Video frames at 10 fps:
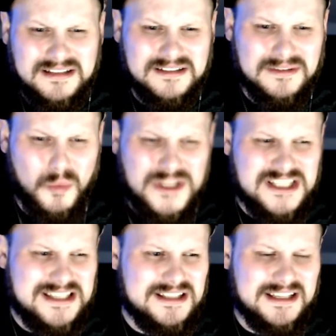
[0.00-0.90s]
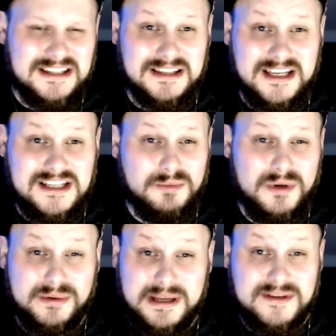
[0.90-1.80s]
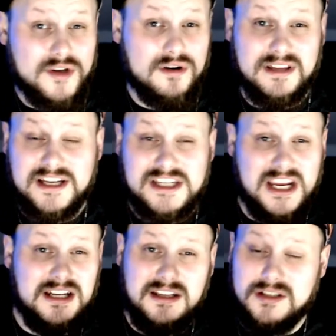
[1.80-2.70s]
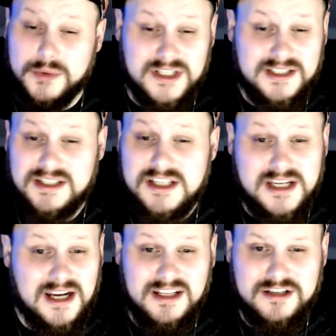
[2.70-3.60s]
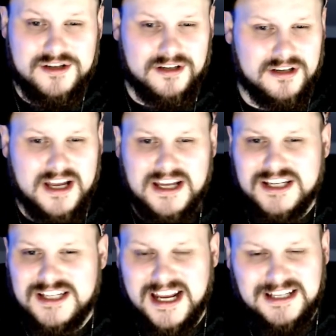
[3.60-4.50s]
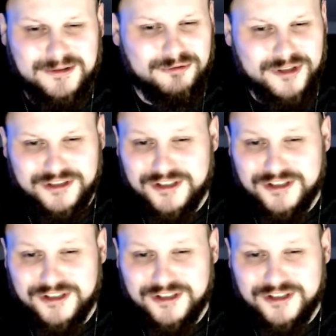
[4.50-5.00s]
We just did like we were, they were talking like Shane Eagle. We just did the Shane Eagle joint. Shane do really good.